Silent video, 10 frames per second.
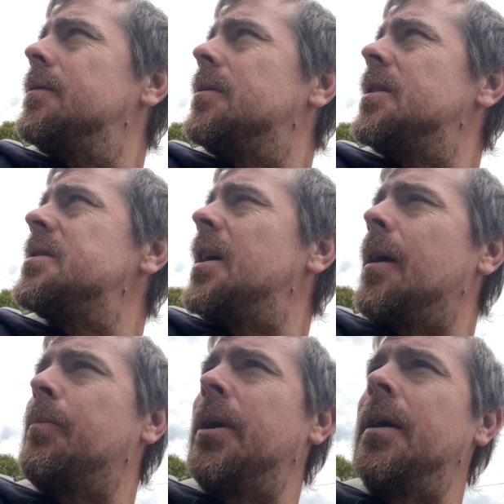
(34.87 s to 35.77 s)
So let's take a
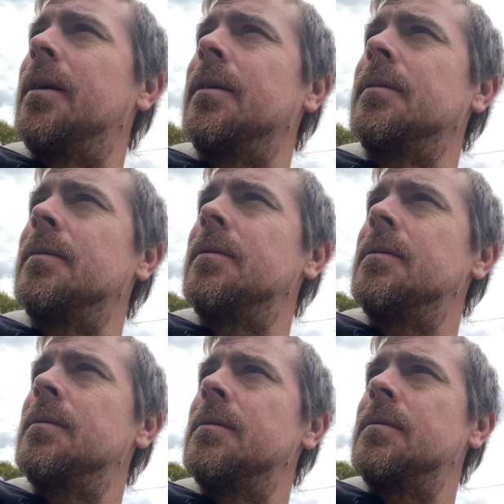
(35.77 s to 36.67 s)
peek and
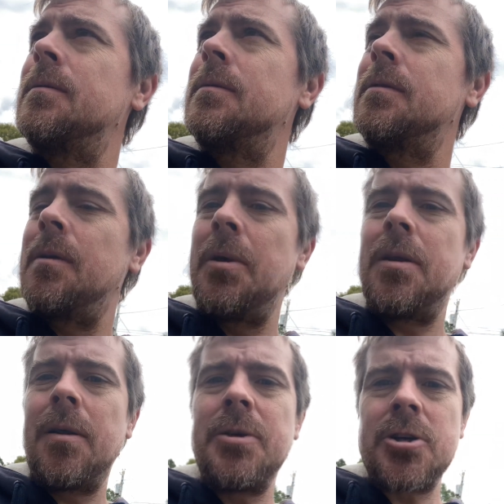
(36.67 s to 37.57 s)
let me
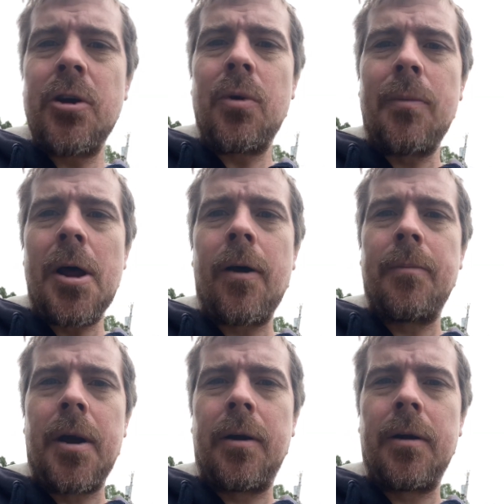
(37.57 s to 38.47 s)
let me show you what I'm talking
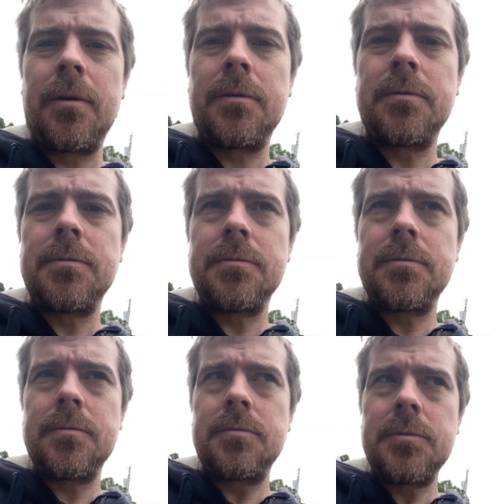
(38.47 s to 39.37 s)
about here.
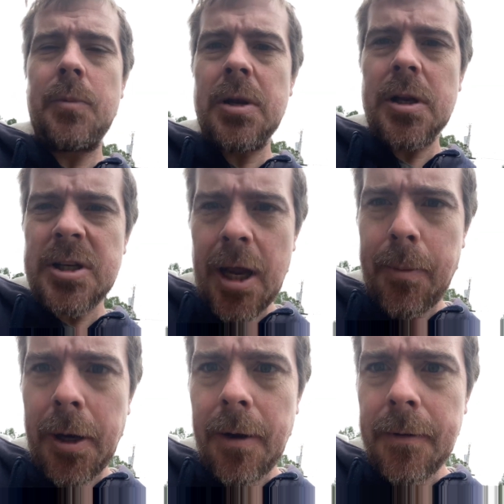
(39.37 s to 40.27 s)
Let me, let's take a peek.